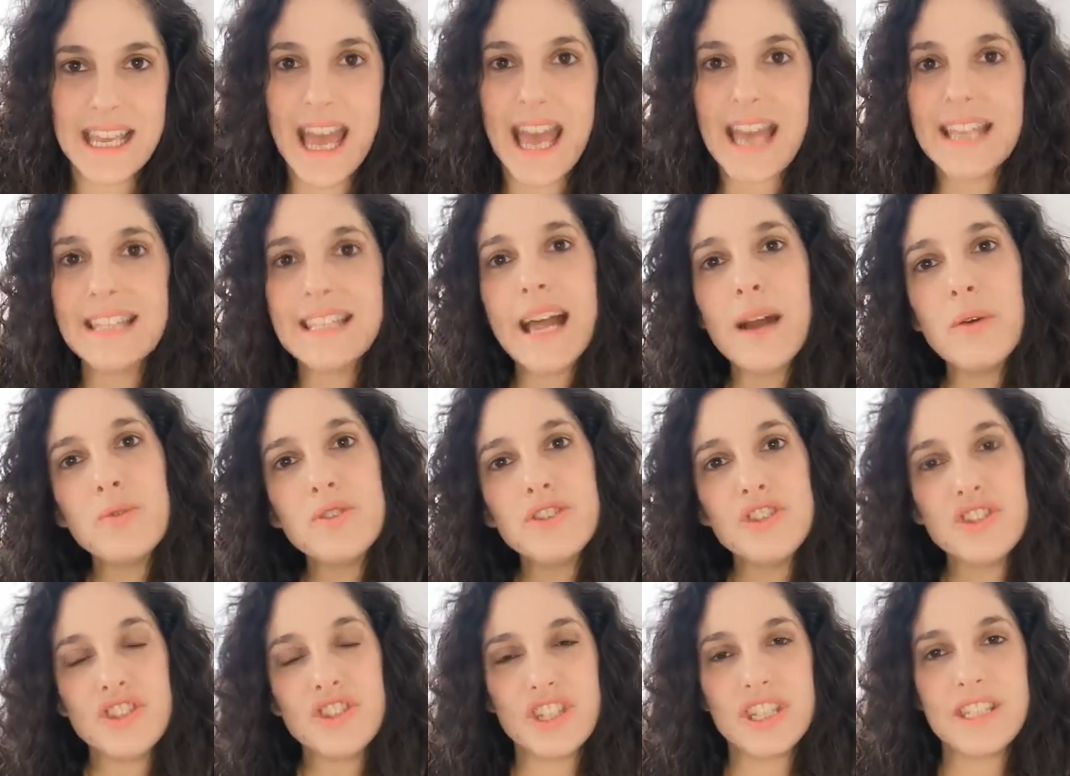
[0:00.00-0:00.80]
As I
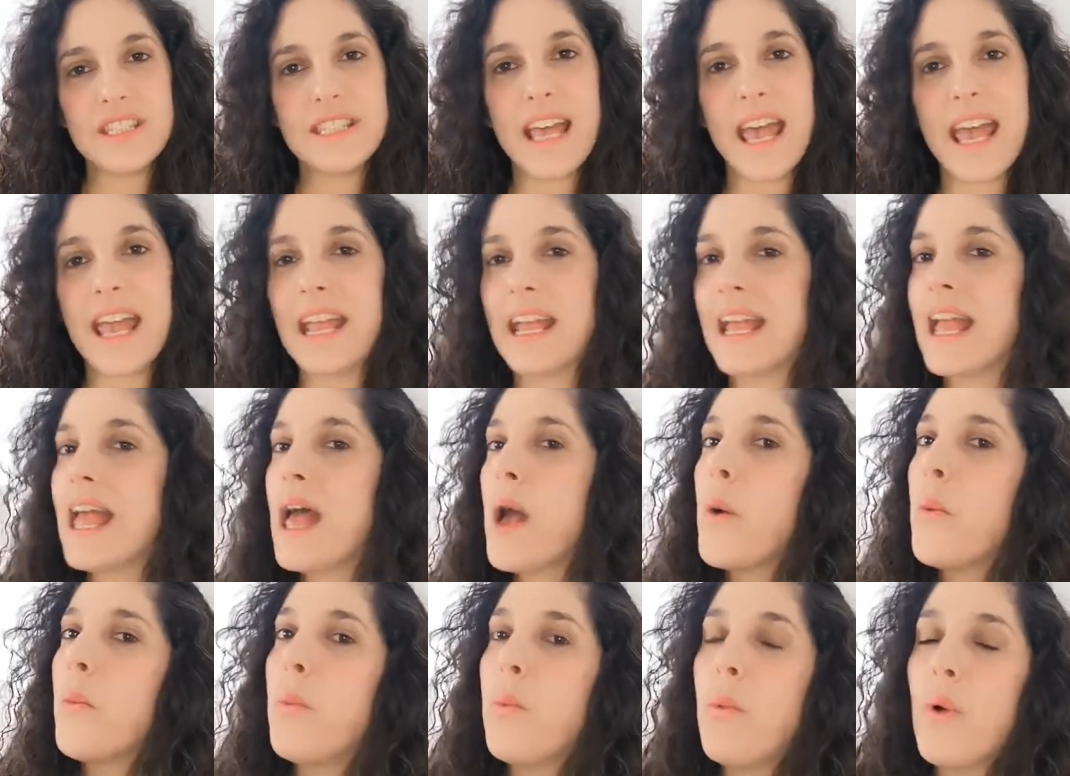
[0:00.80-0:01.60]
was just saying,
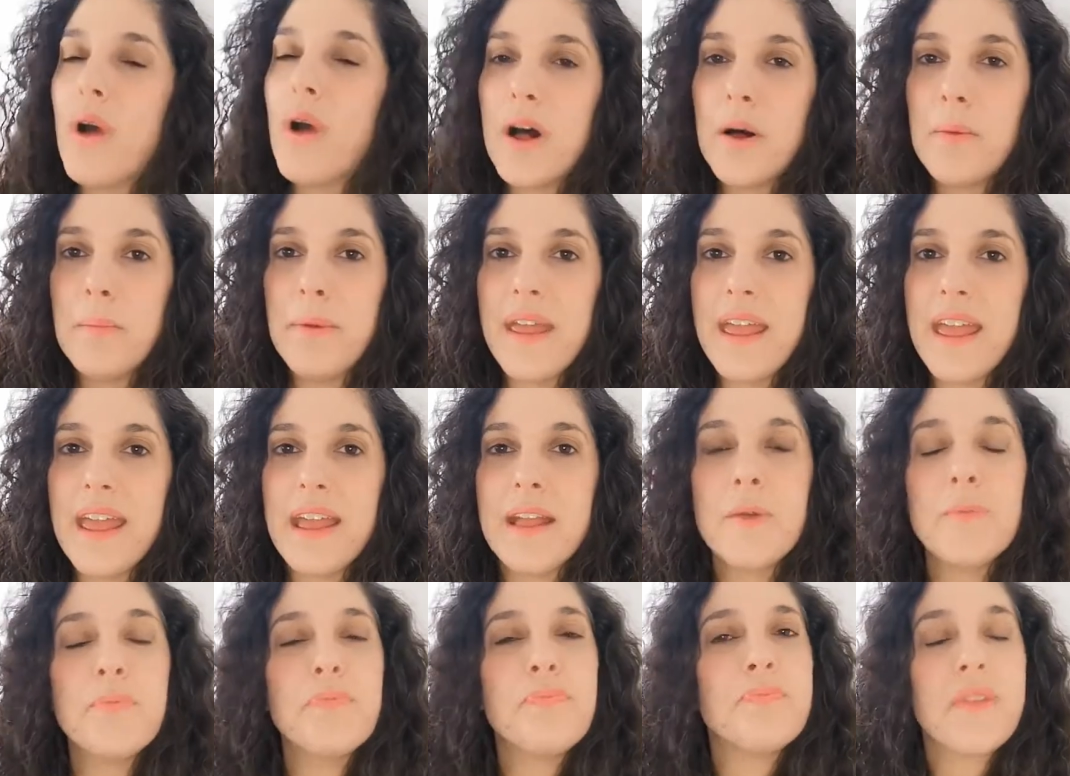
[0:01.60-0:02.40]

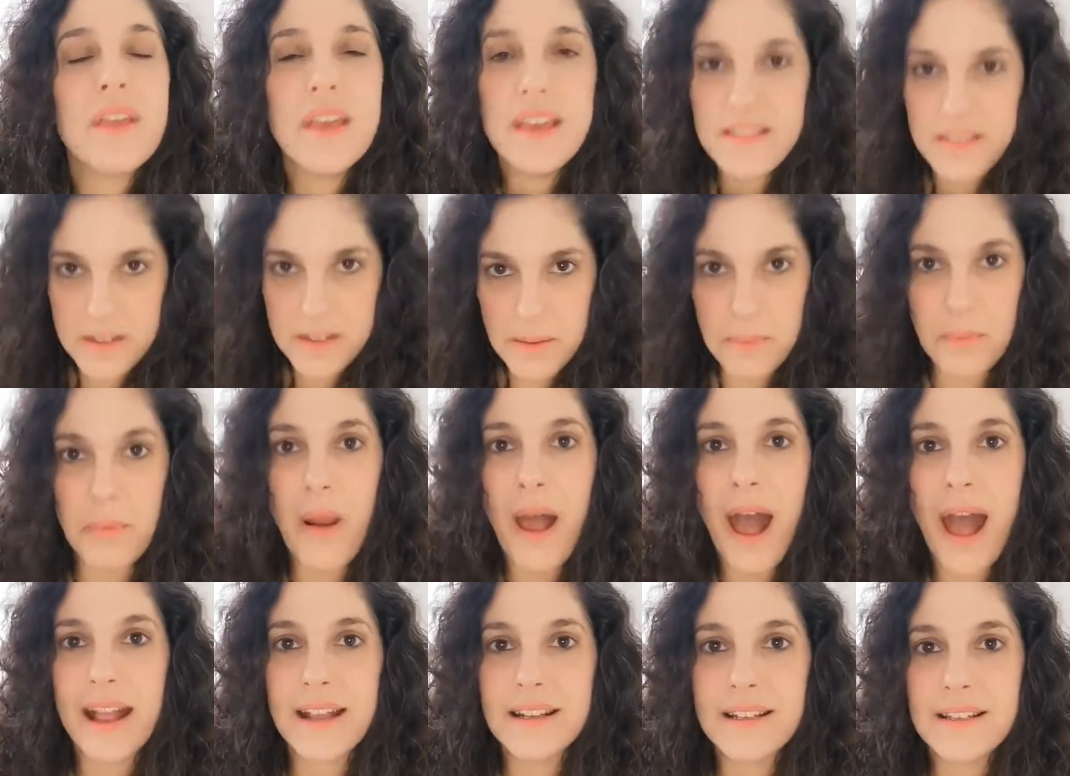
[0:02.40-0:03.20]
well-being is a
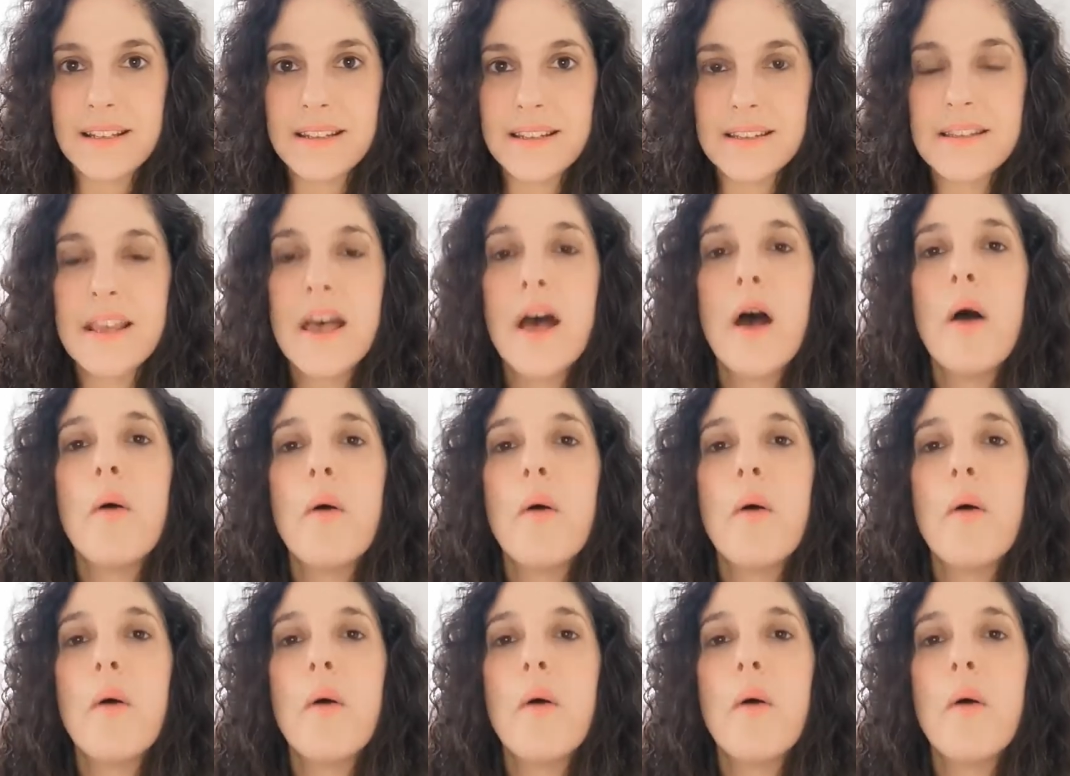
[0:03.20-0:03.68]
practice.